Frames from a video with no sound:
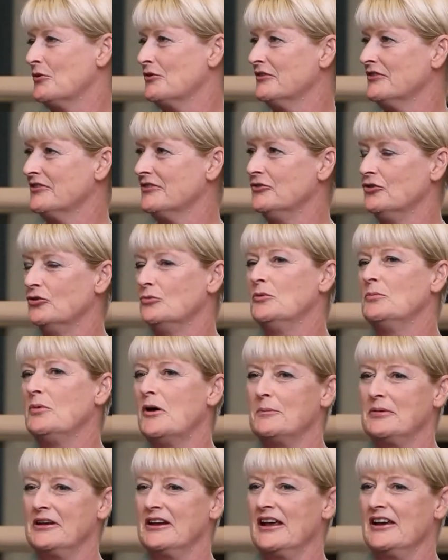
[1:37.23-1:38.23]
Whereas normal
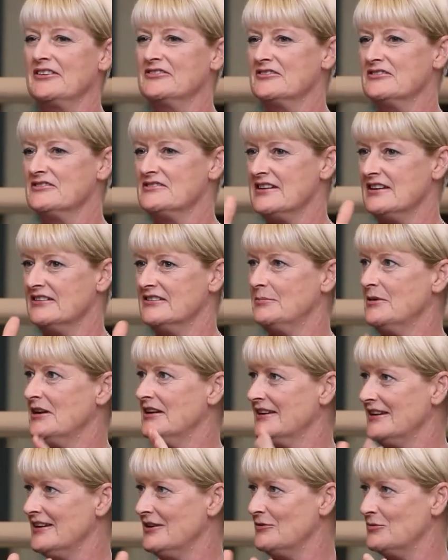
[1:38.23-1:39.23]
population tend to
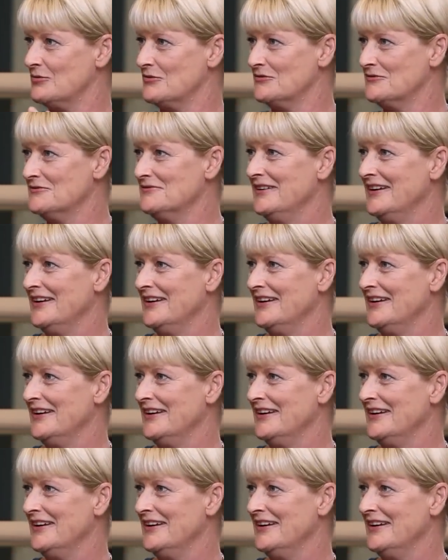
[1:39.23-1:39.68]
be equal.